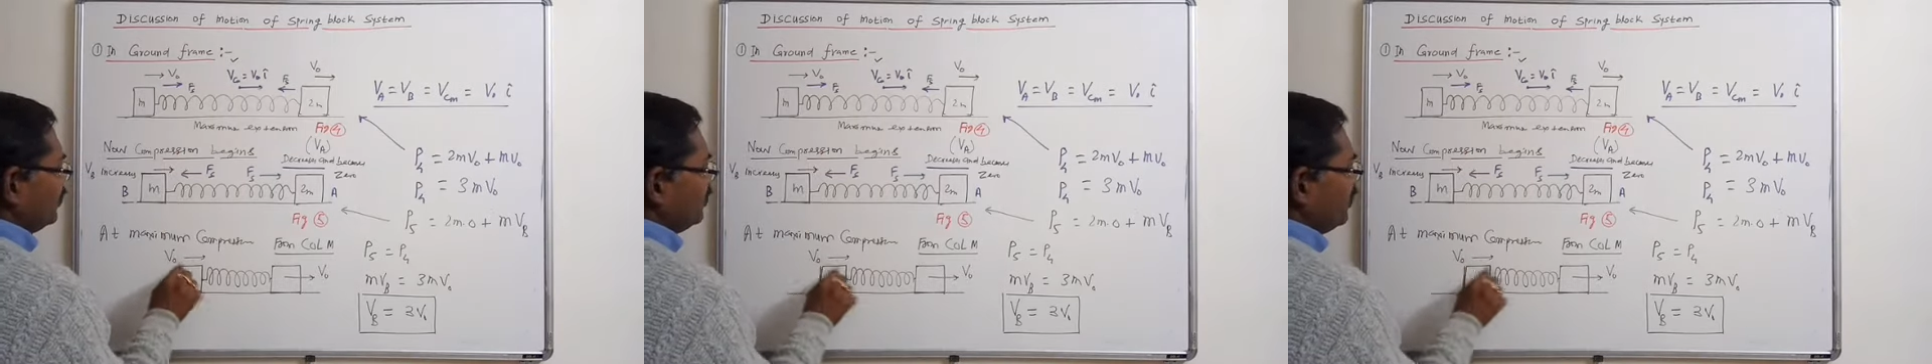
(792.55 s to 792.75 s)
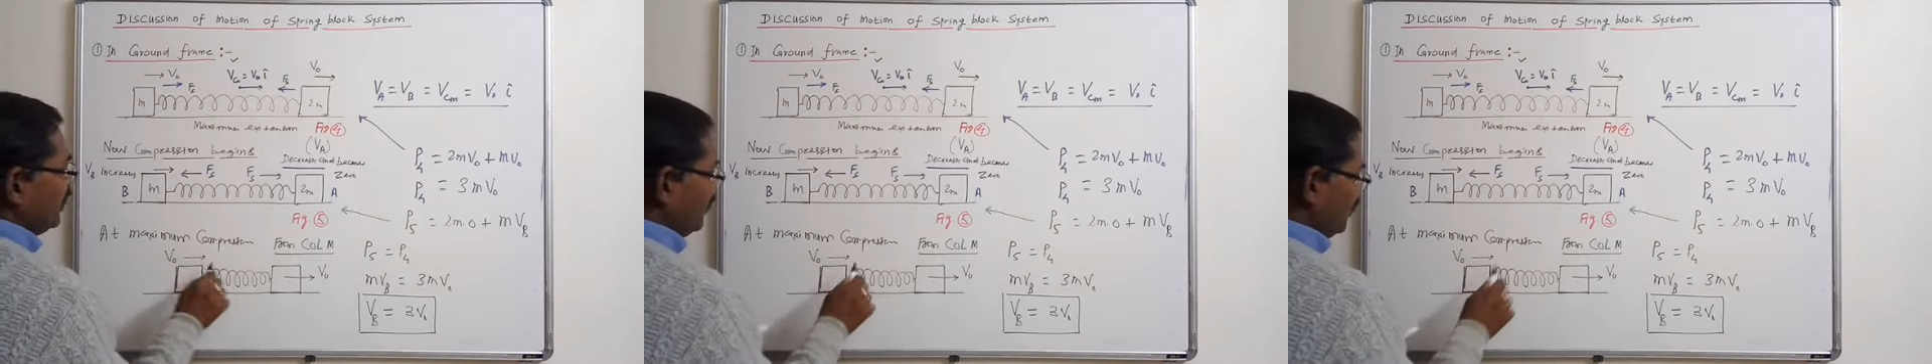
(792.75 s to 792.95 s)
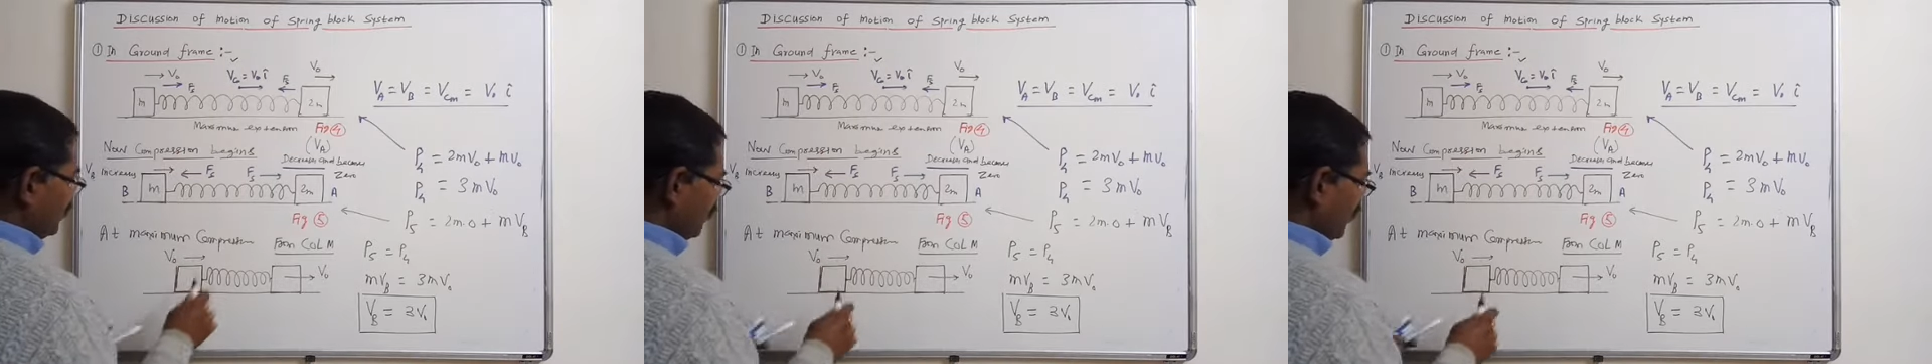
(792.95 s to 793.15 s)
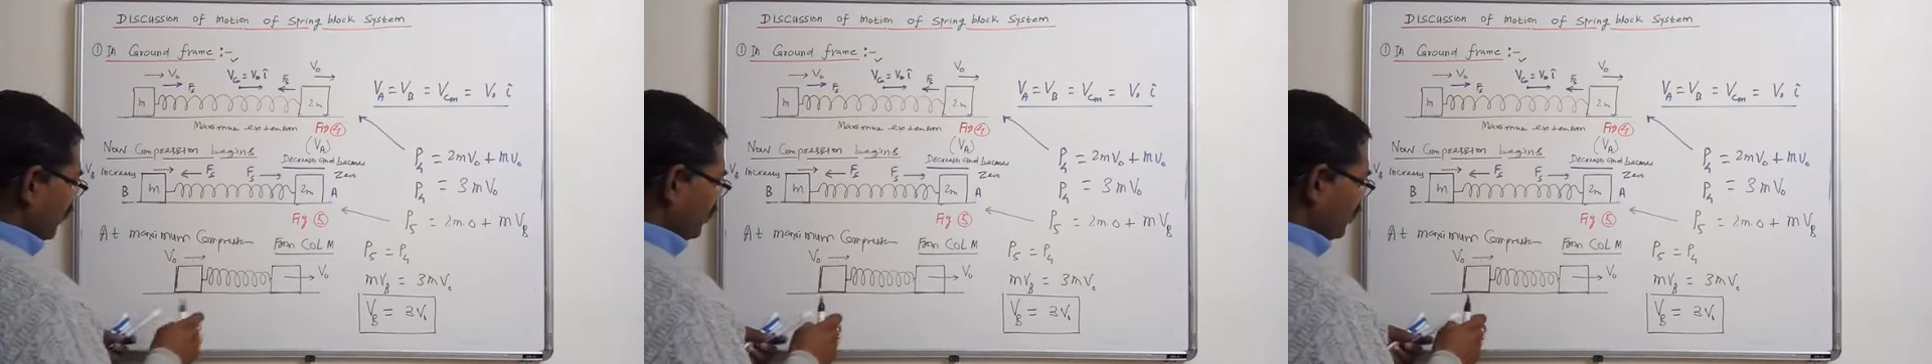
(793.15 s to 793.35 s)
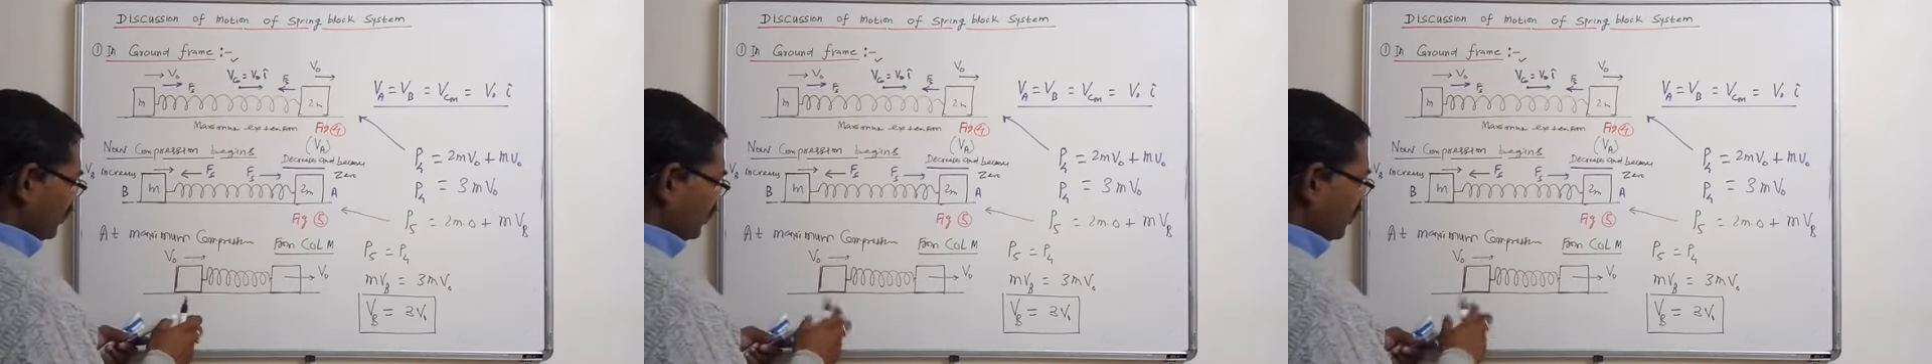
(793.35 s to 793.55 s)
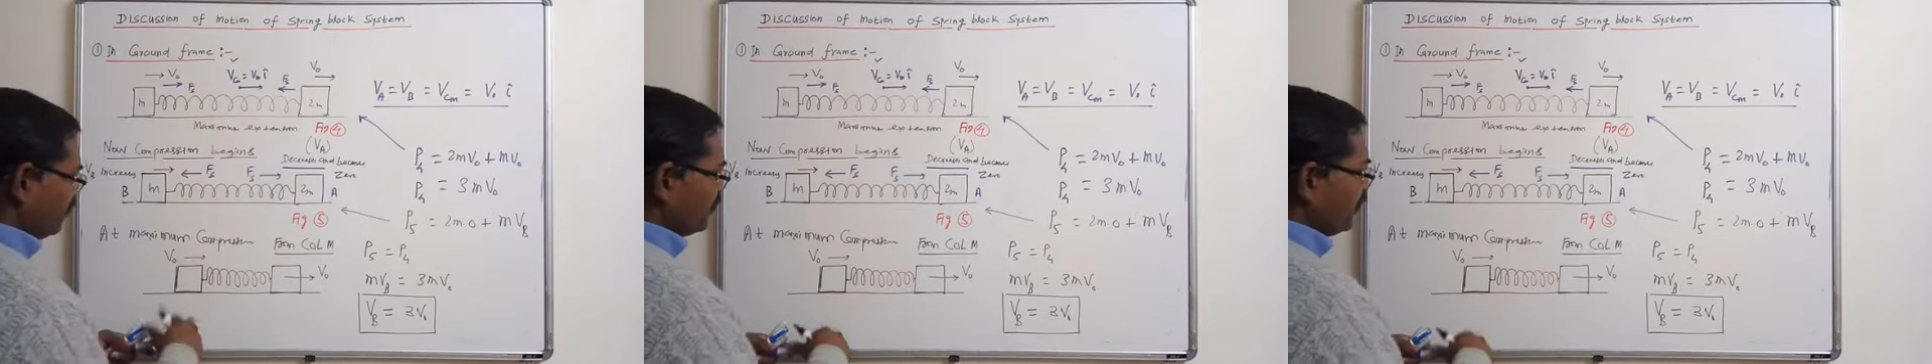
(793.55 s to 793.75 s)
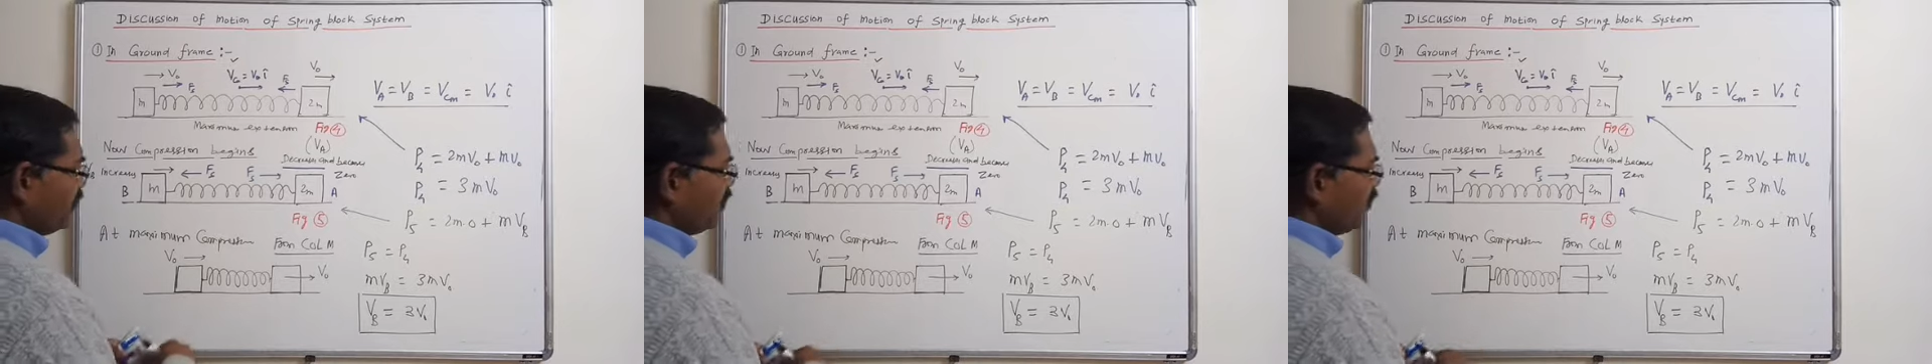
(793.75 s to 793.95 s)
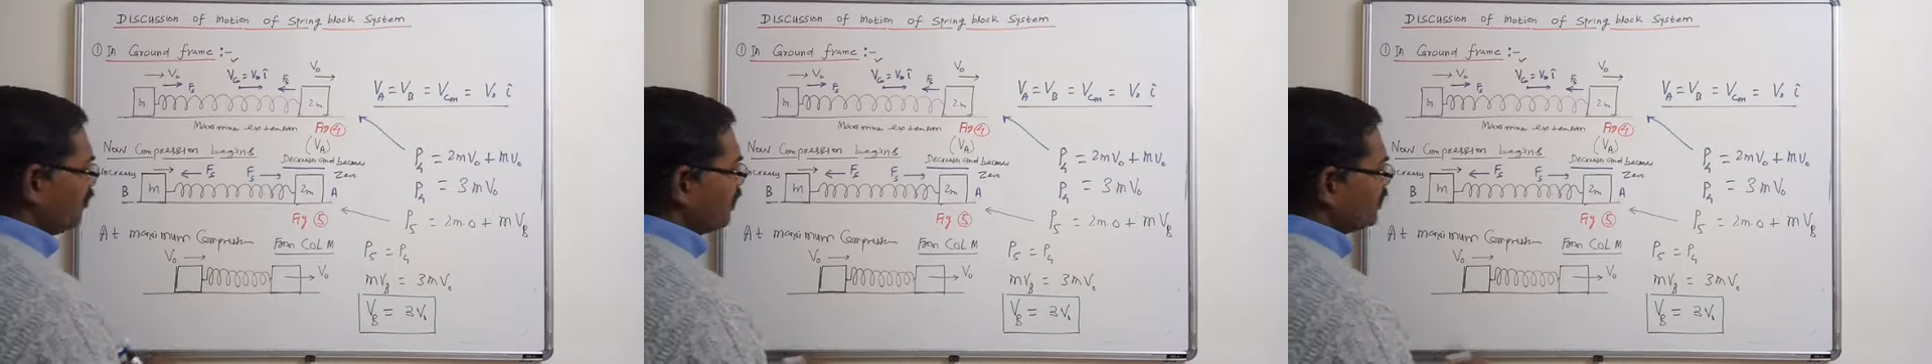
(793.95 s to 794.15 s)
That is velocity of
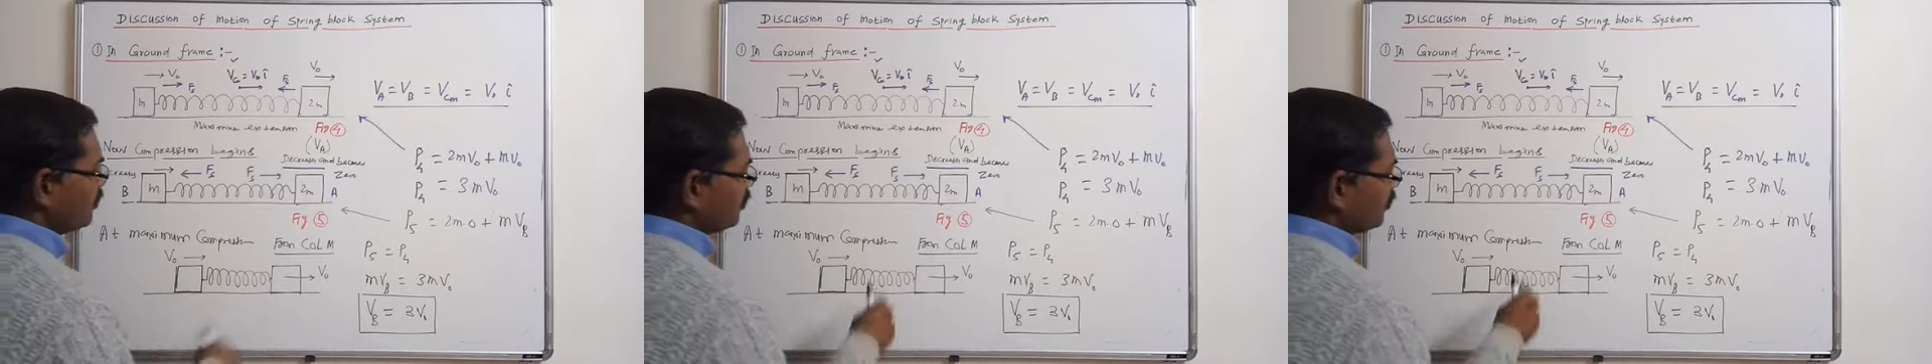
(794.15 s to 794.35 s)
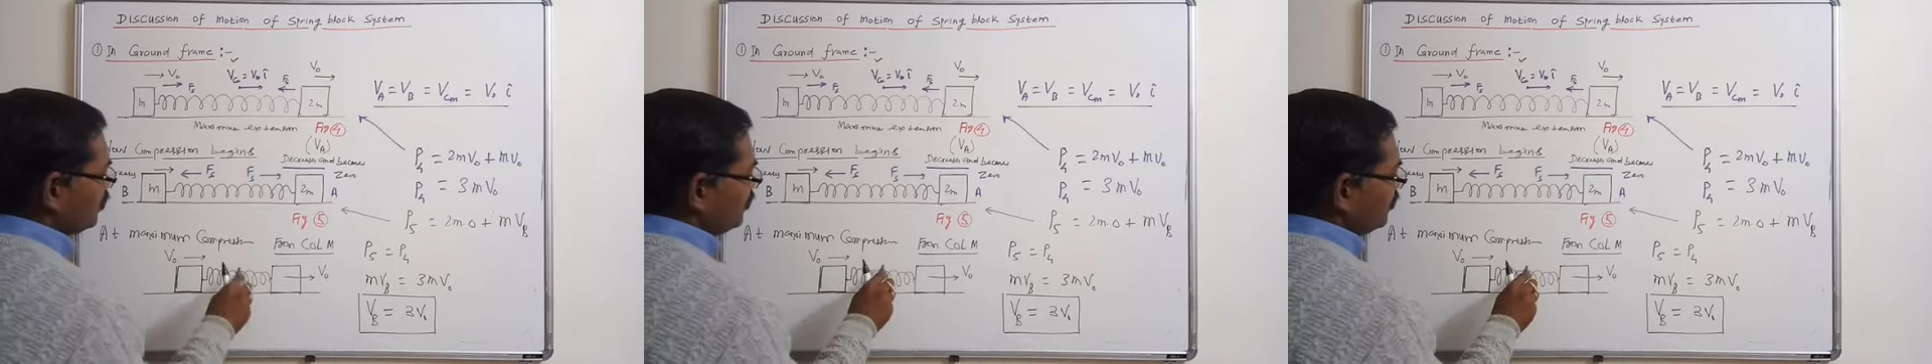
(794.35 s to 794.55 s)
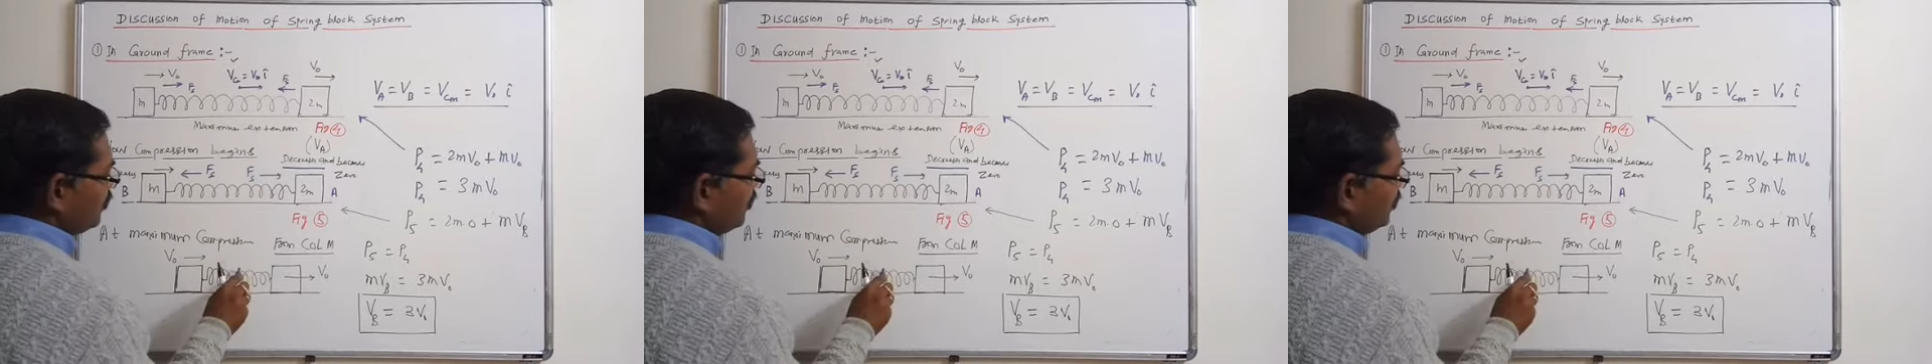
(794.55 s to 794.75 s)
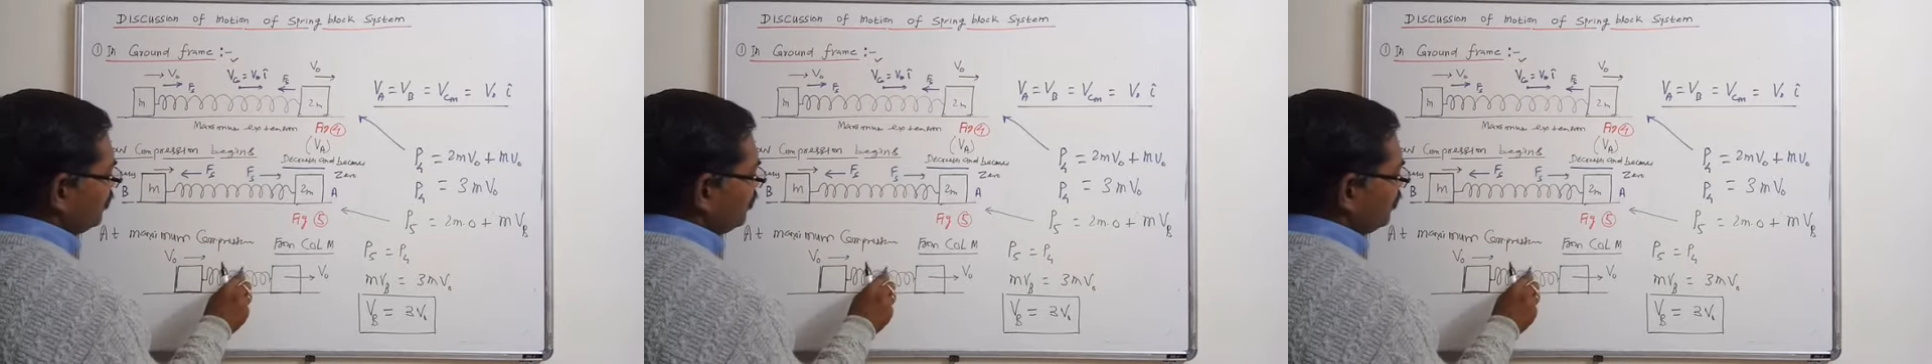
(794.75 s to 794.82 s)
center of mass also